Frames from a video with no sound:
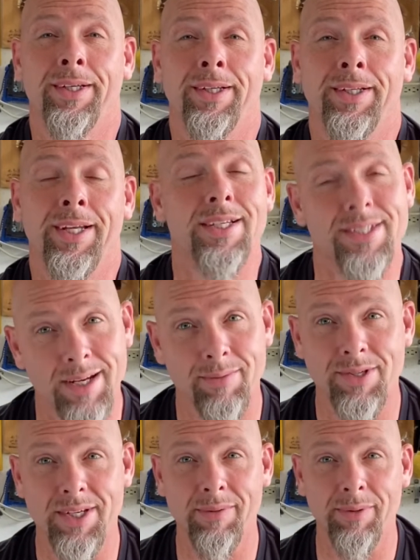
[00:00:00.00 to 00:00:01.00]
next time you
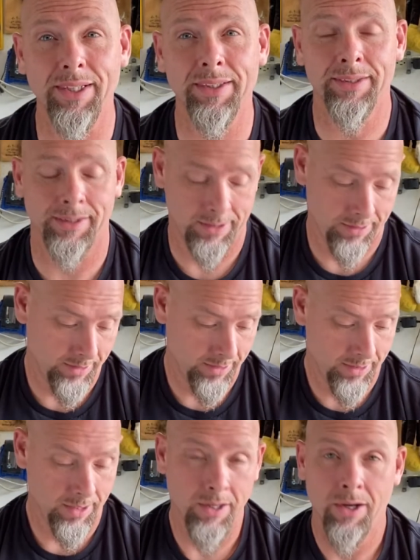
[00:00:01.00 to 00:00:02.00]
see me,
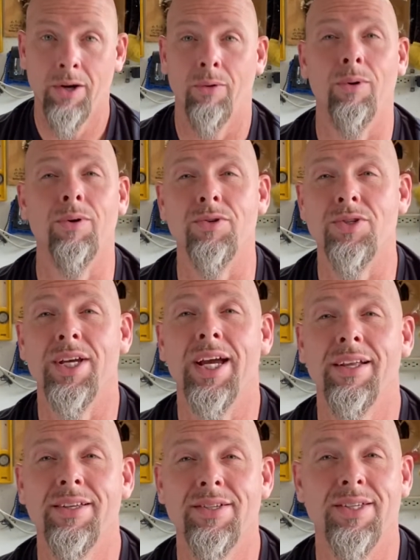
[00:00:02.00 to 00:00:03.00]
we're gonna see
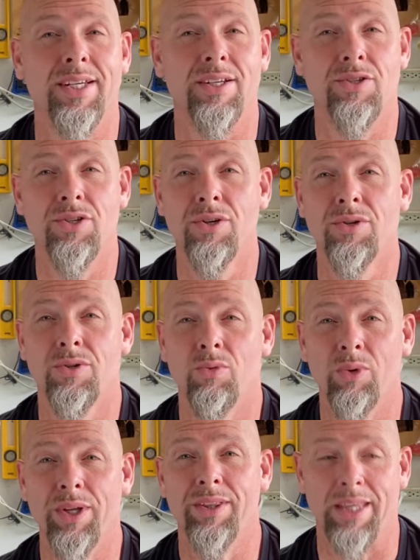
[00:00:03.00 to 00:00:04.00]
how this thing shoots
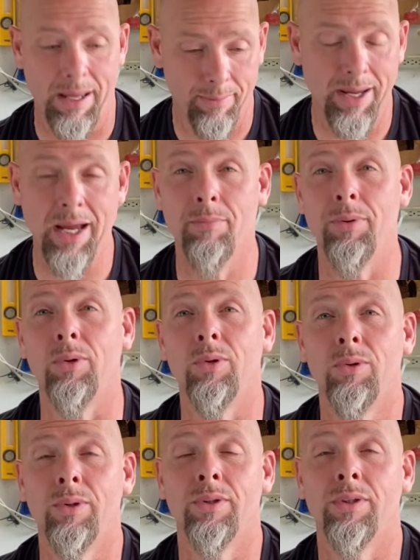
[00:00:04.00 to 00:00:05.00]
with that
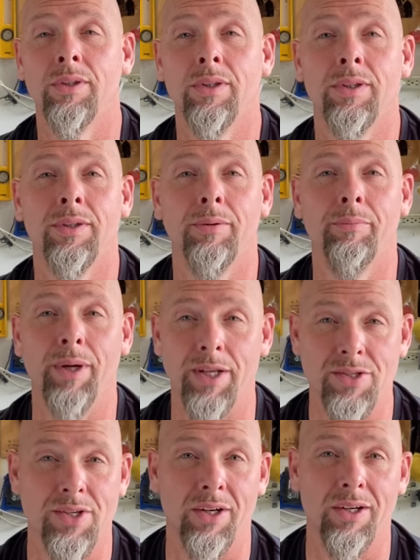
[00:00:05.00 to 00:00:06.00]
Magpul
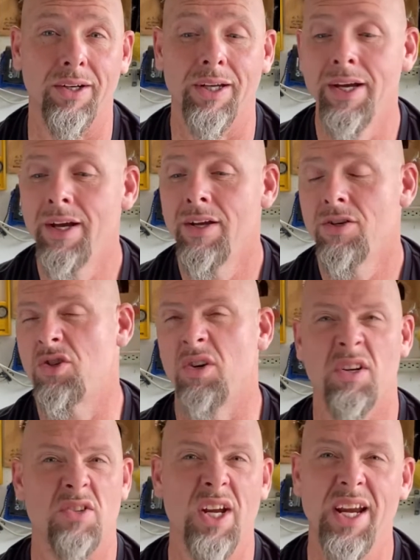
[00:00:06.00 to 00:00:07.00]
buttstock. Should
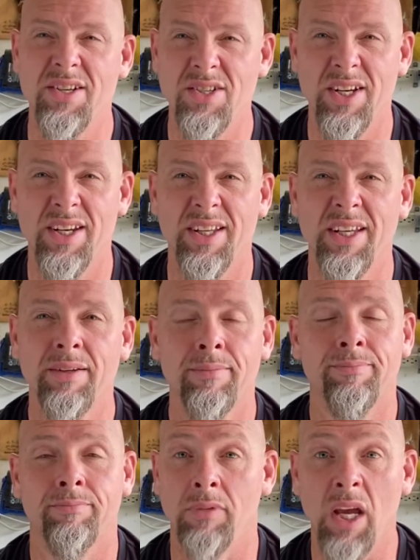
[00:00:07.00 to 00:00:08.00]
it change anything?
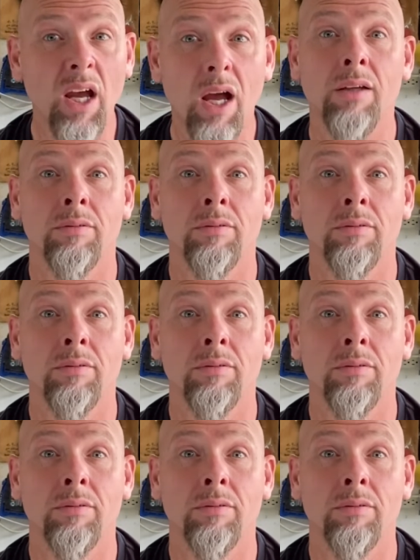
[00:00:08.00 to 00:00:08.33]
Yeah,